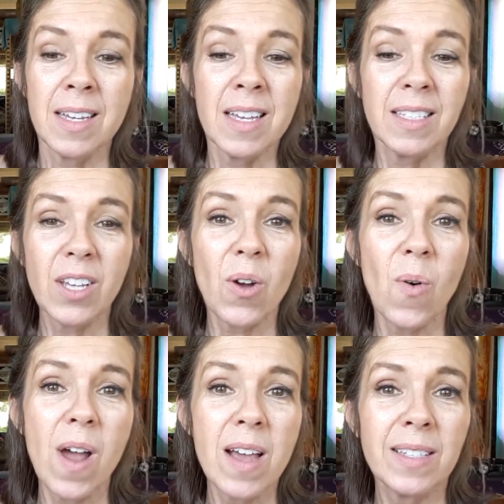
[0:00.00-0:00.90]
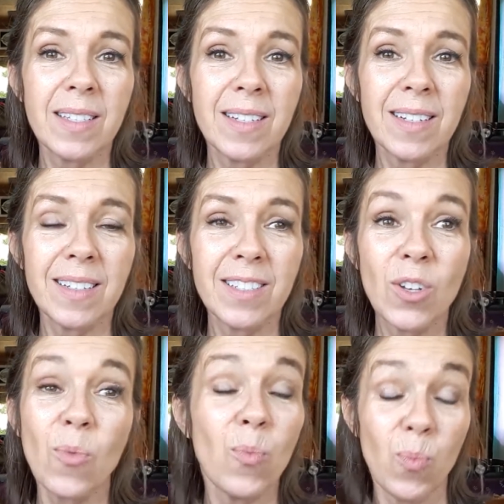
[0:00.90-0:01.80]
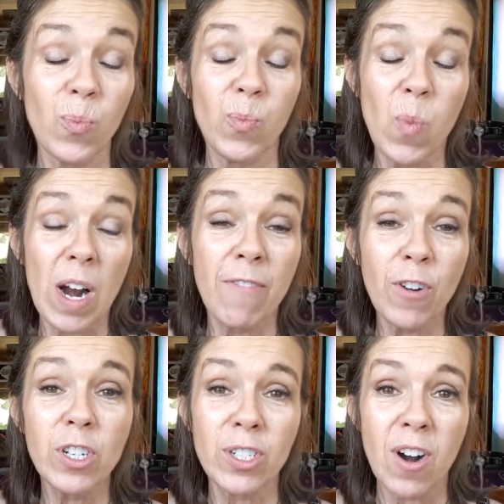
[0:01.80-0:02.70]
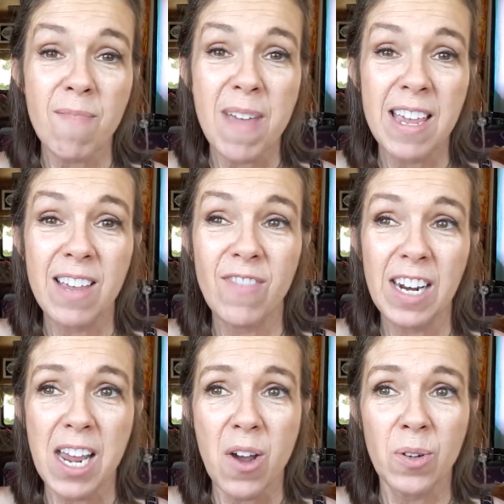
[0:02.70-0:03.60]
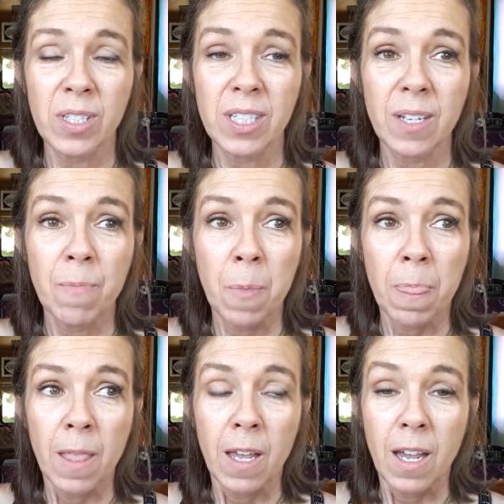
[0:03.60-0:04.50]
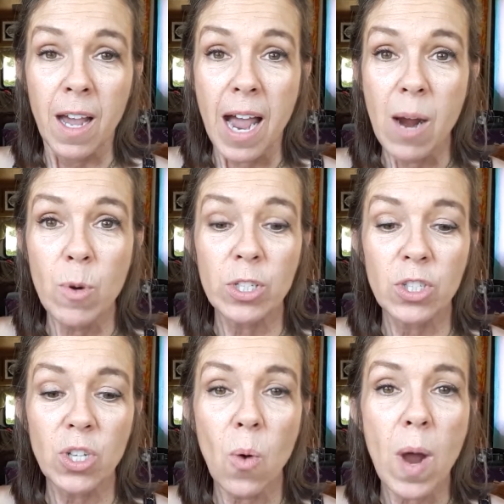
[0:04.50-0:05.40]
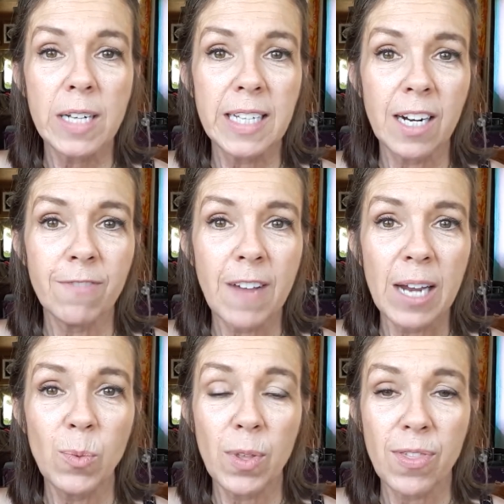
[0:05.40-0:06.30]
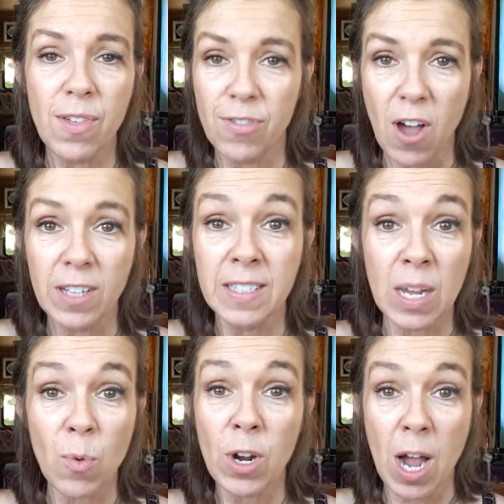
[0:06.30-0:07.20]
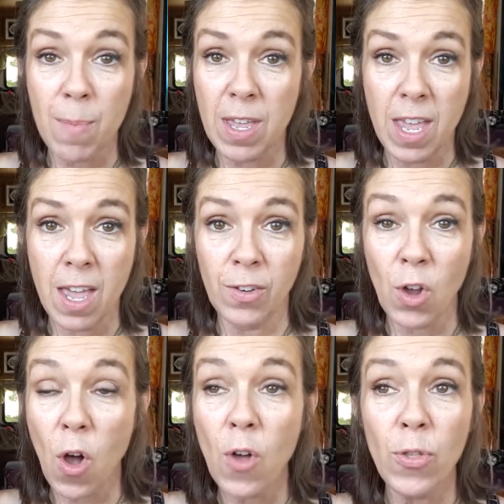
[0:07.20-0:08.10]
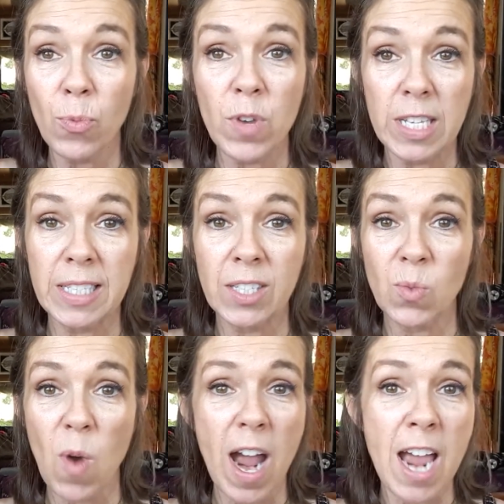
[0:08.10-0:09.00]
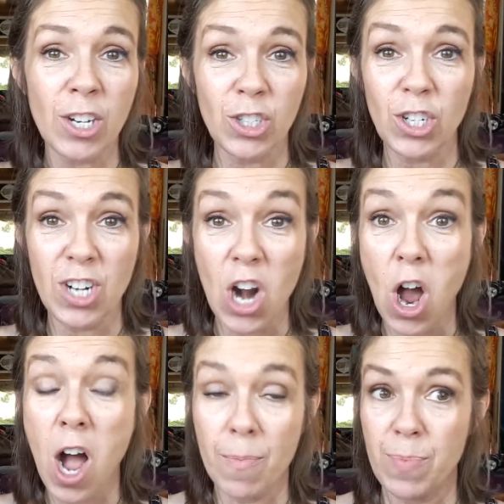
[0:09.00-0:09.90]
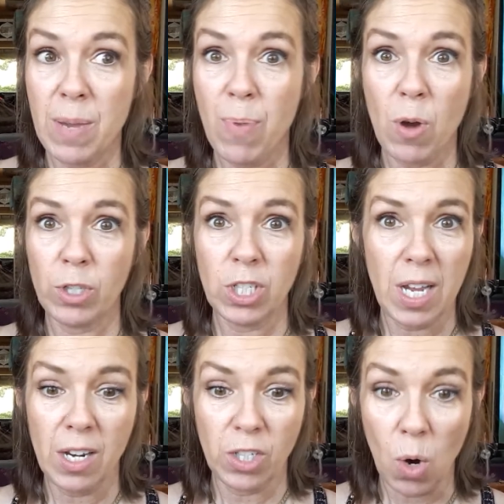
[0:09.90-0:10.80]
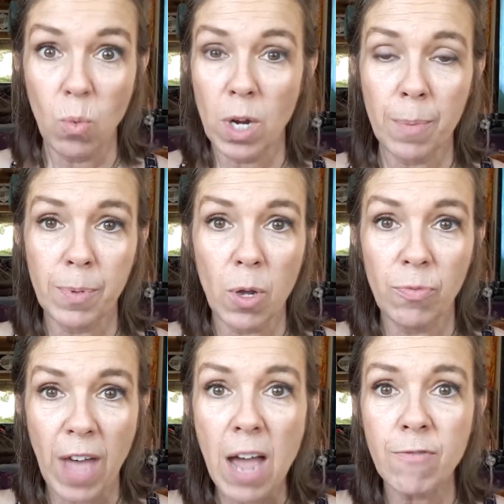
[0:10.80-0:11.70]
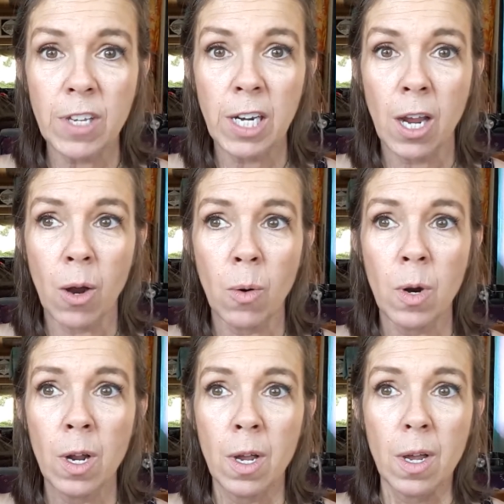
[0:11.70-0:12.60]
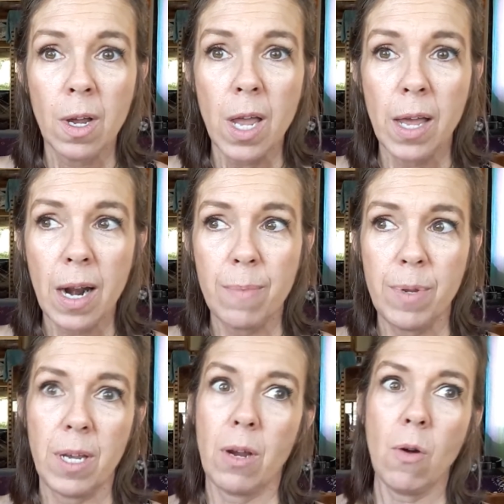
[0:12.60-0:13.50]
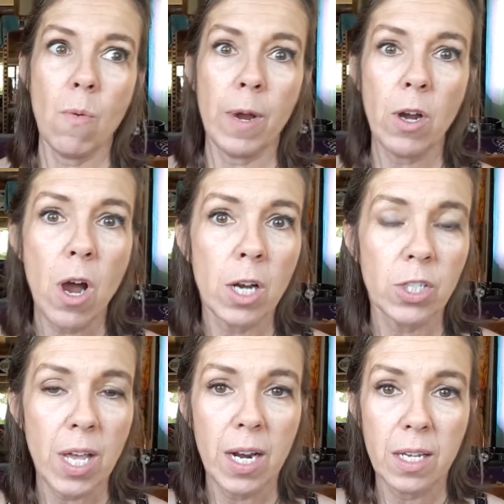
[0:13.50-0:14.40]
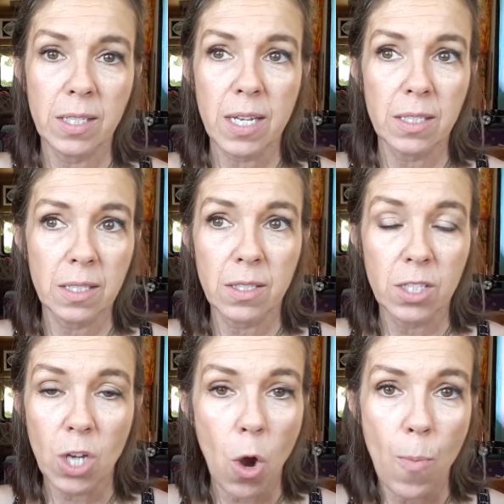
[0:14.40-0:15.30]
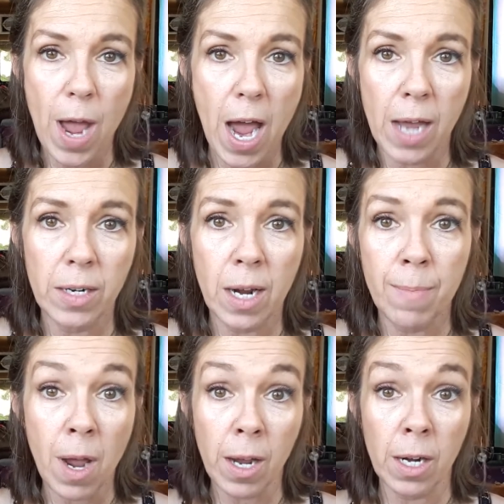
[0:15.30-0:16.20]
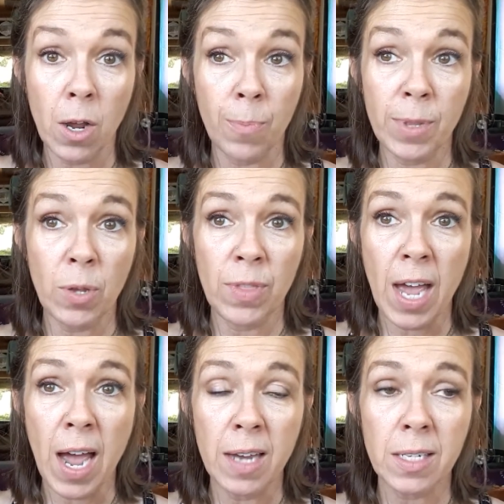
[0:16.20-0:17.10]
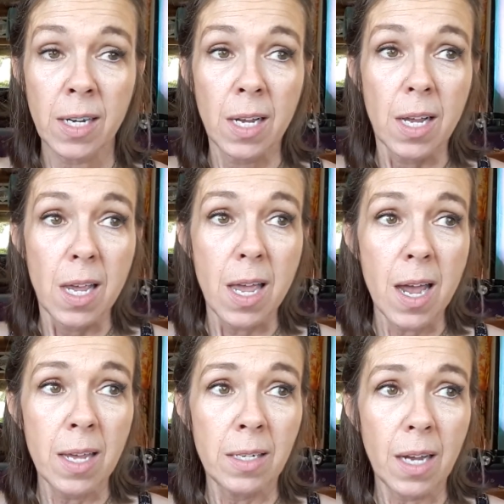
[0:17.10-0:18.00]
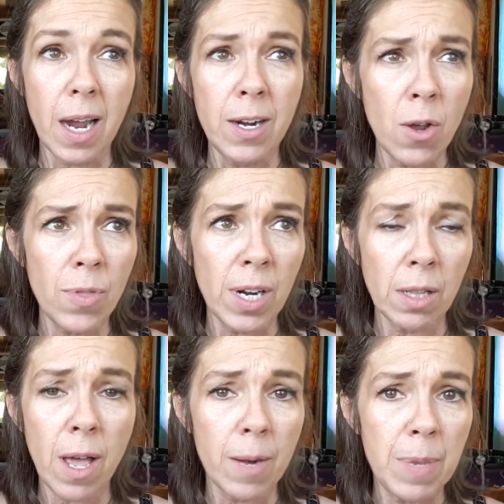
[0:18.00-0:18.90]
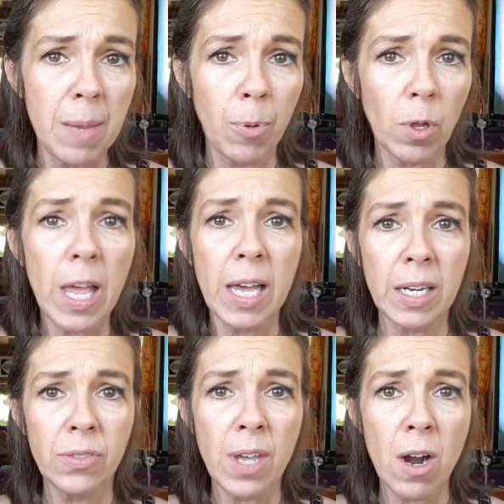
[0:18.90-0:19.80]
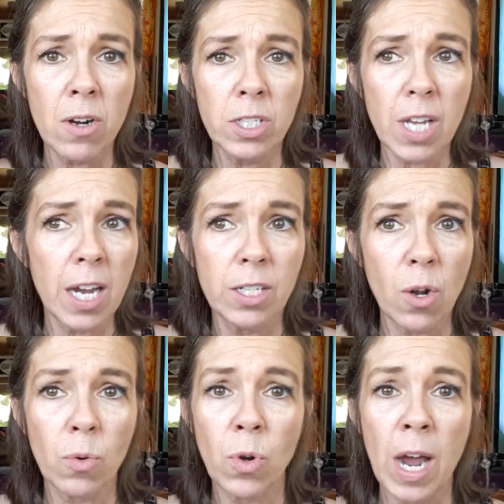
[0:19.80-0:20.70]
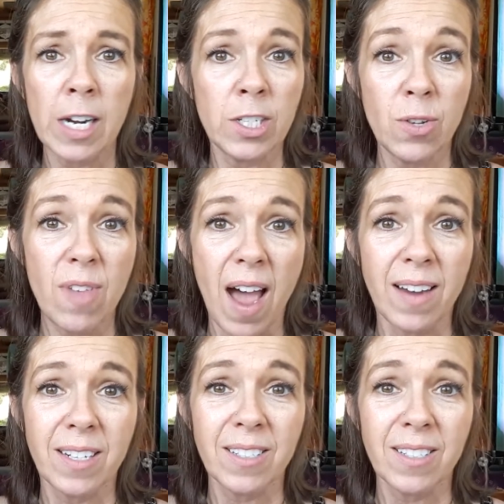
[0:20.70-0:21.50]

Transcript: So when I first started making videos, I was so identified with the thoughts that were coming in, all the reasons why I should not be posting, don't upload that video. And I'd be like, oh my gosh, that's so bad. I'm not going to upload that. And I know that a lot of people edit theirs. I don't know how to do that.